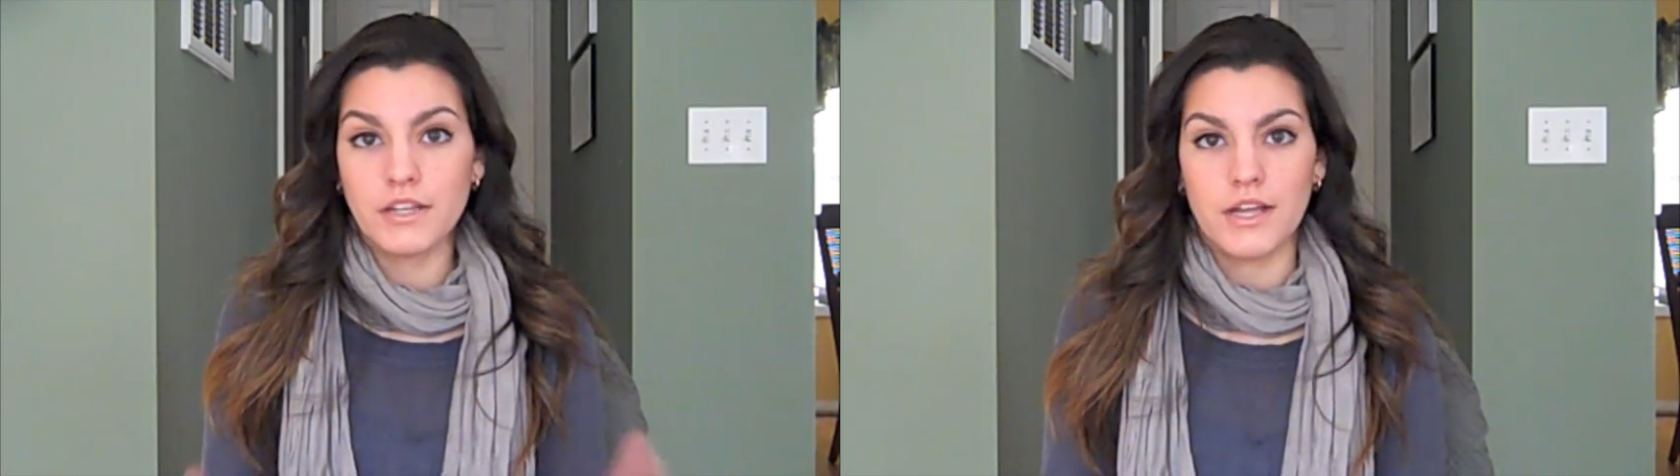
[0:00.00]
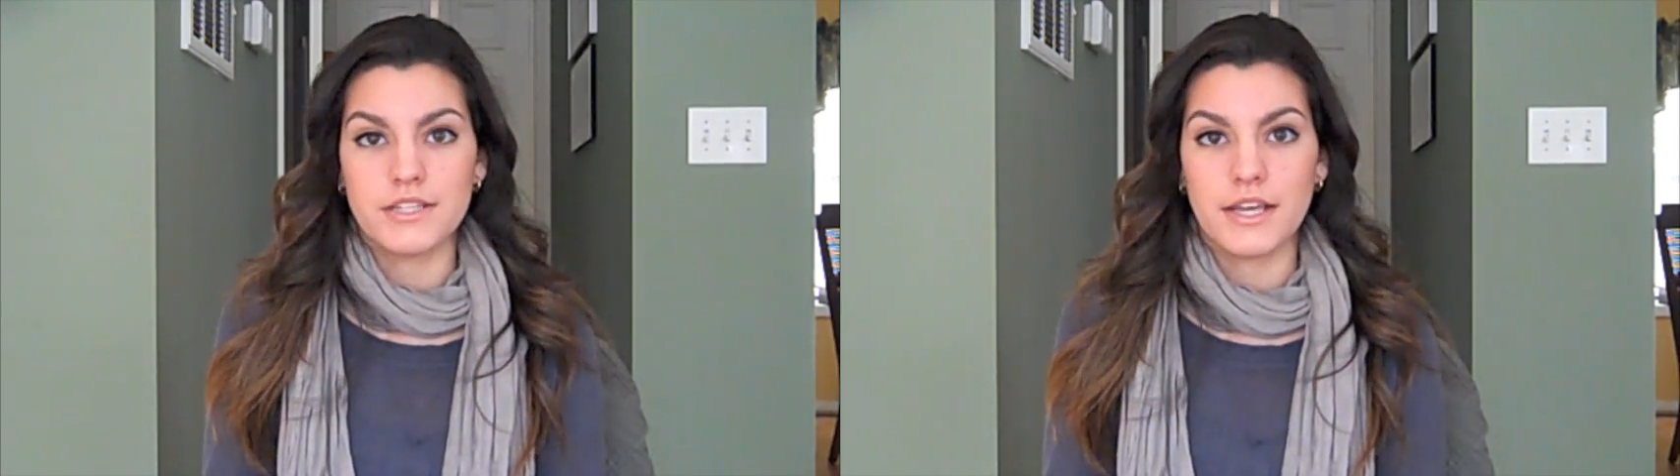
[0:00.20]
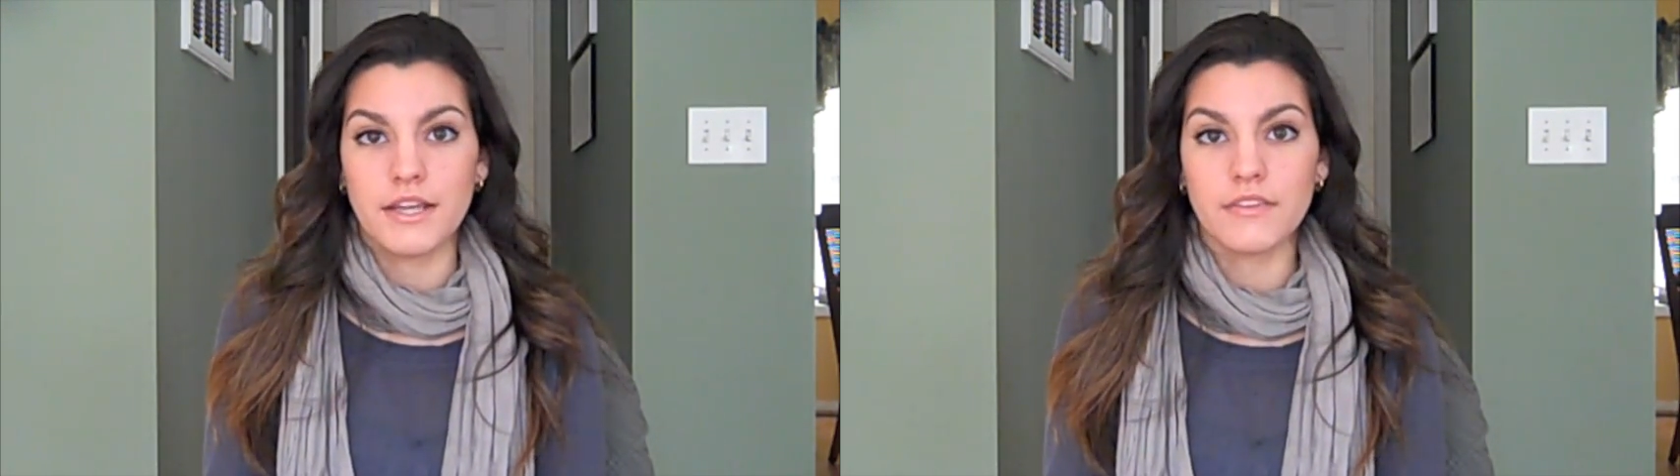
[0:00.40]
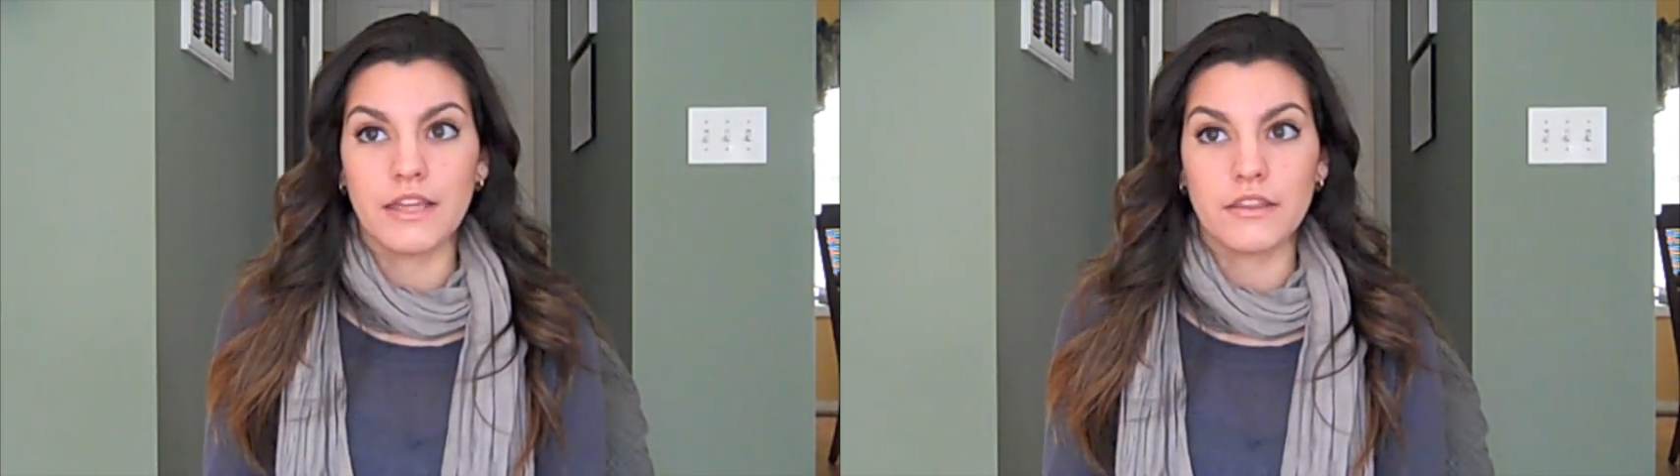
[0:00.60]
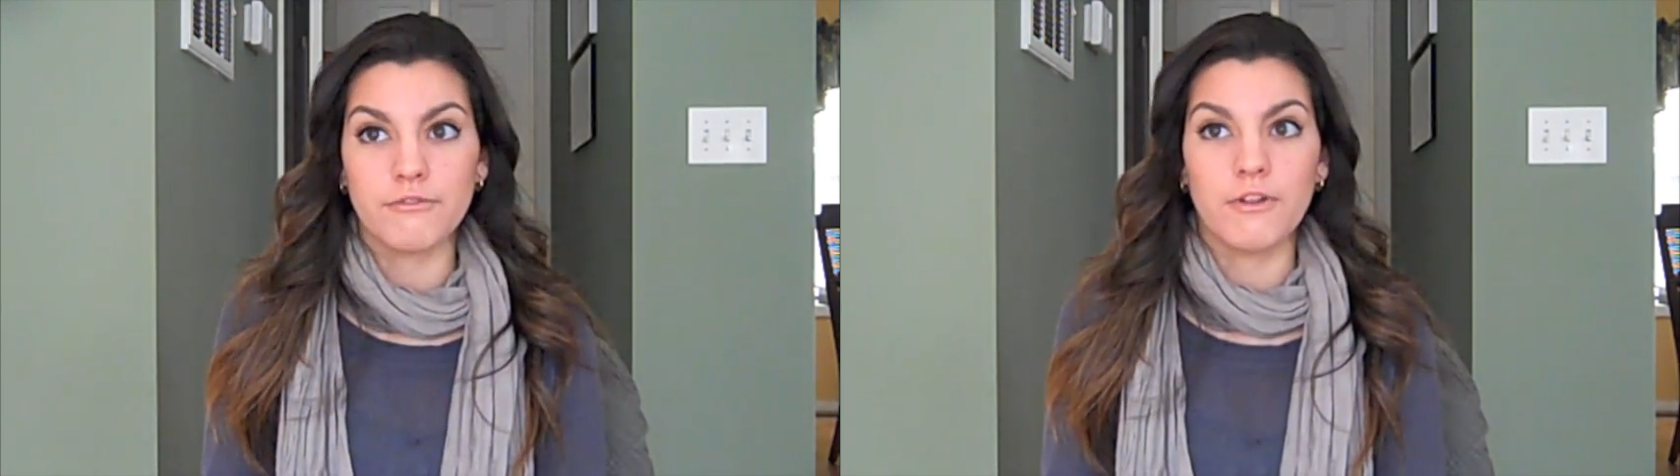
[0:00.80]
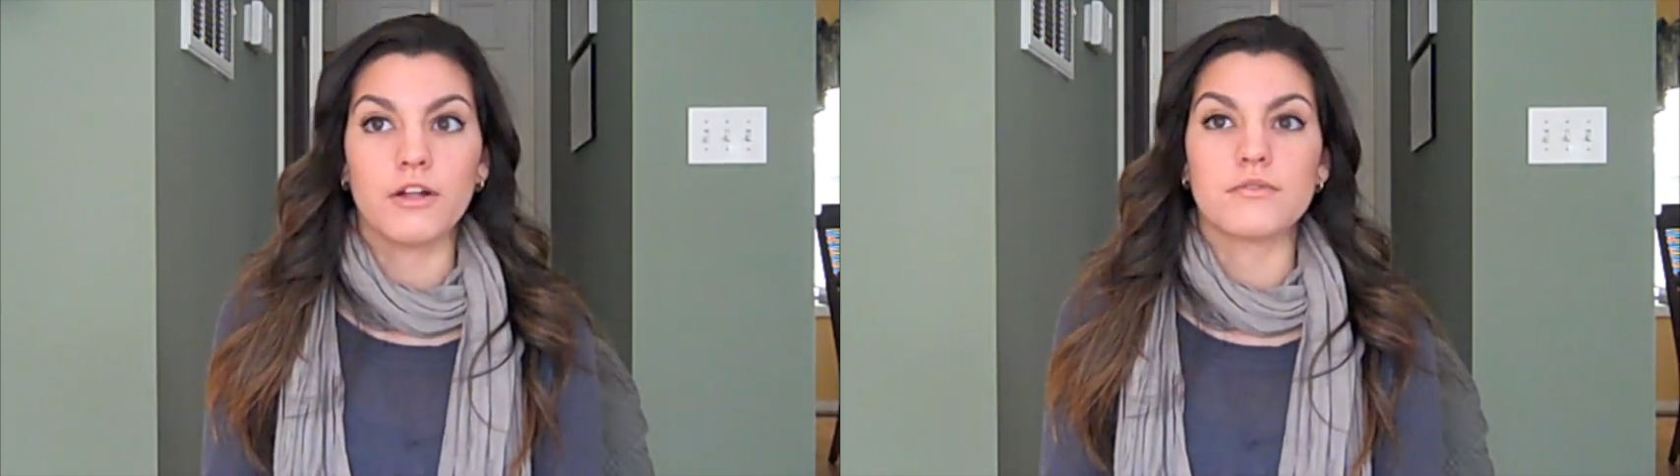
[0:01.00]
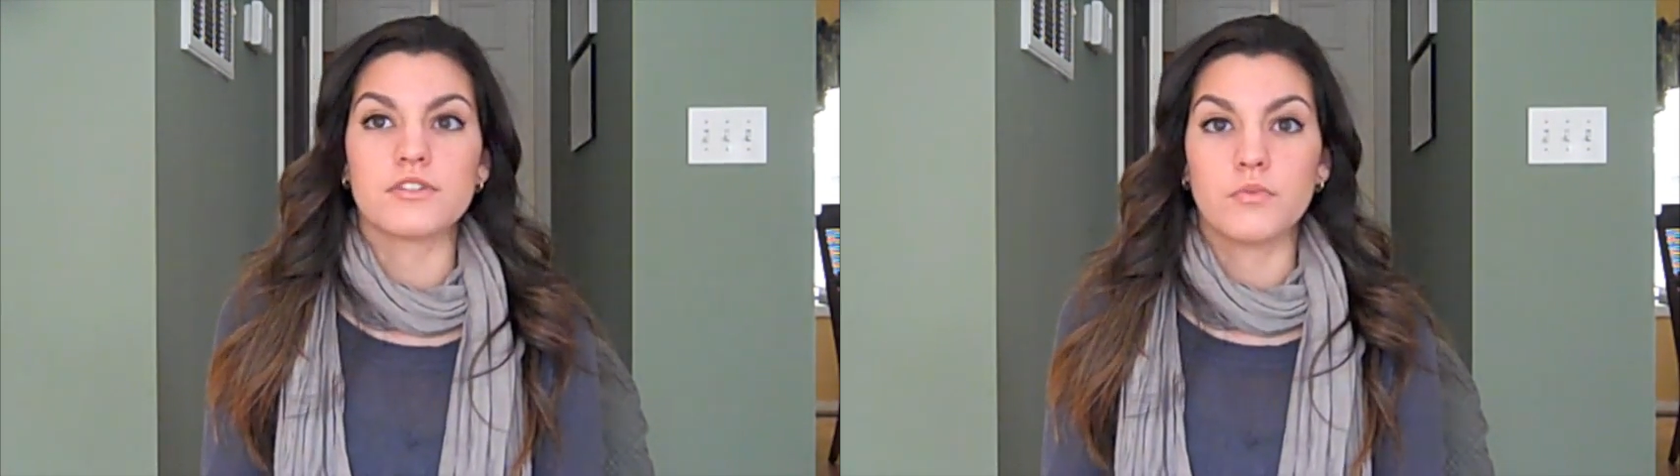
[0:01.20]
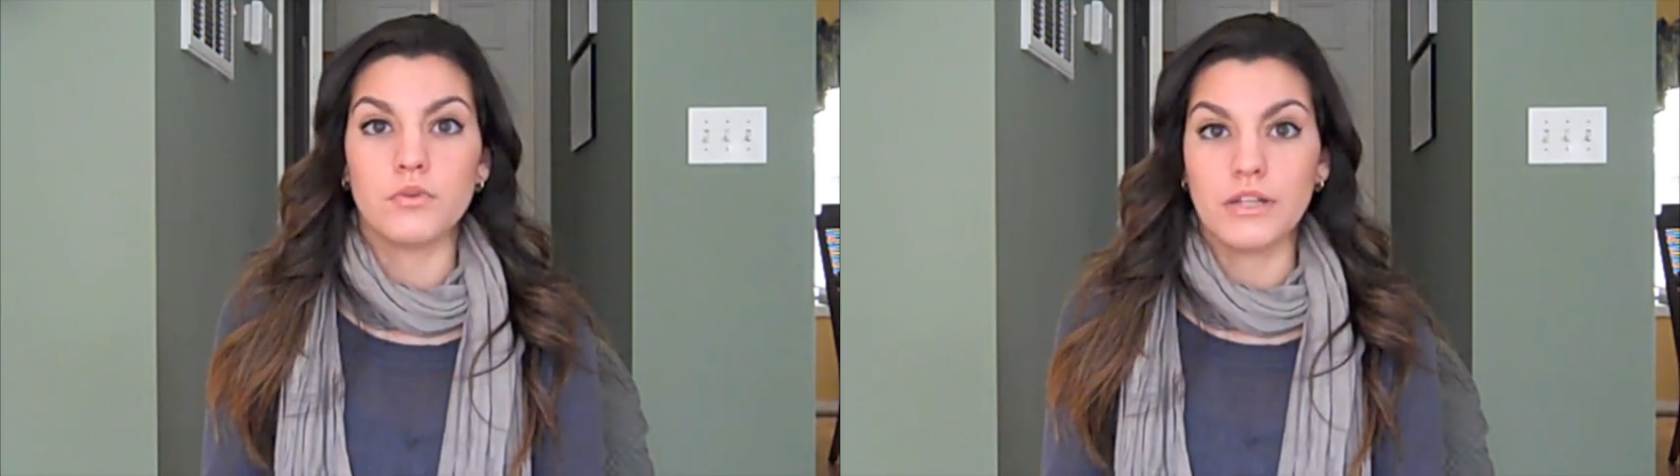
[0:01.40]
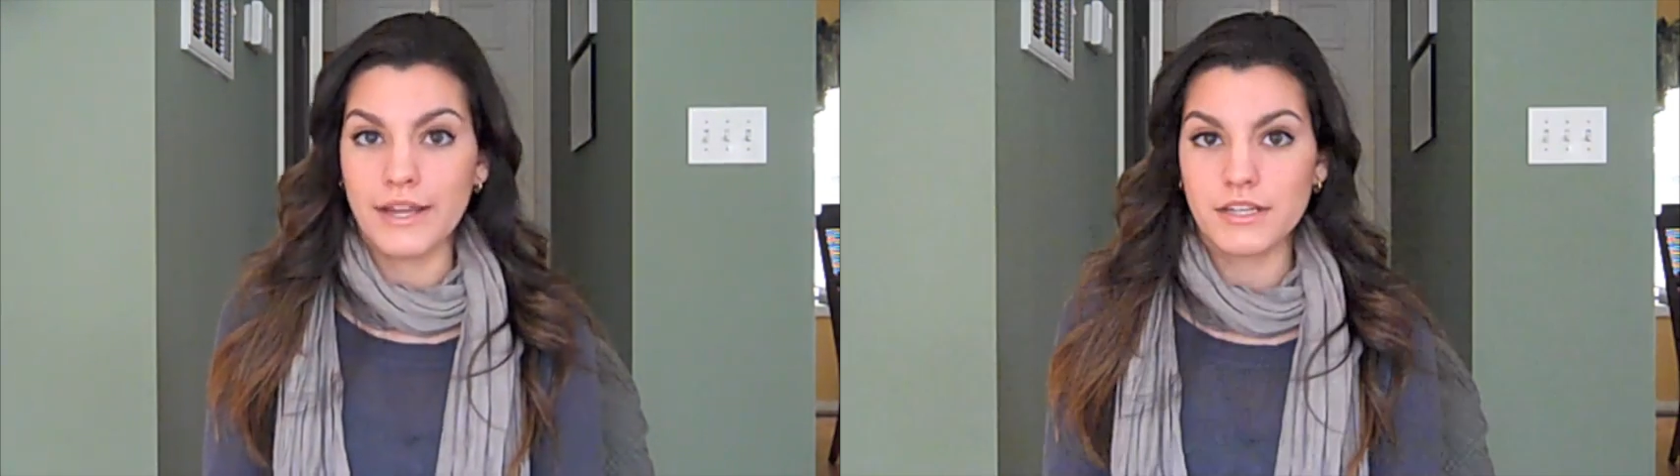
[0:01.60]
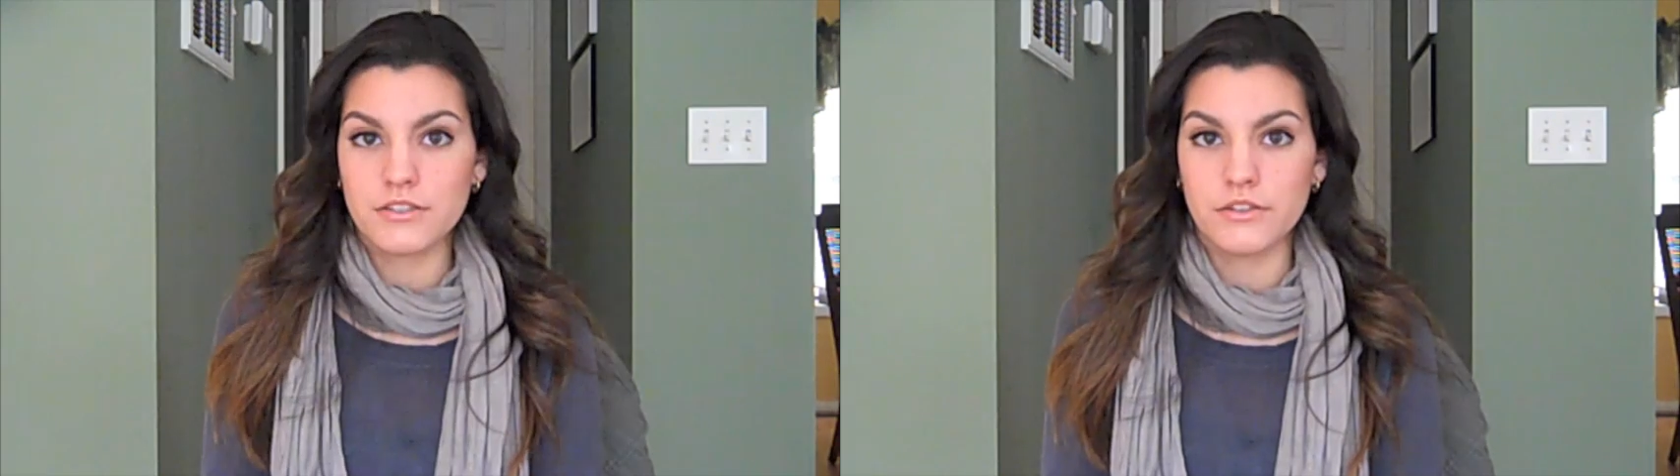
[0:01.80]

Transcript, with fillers: content that the followers would like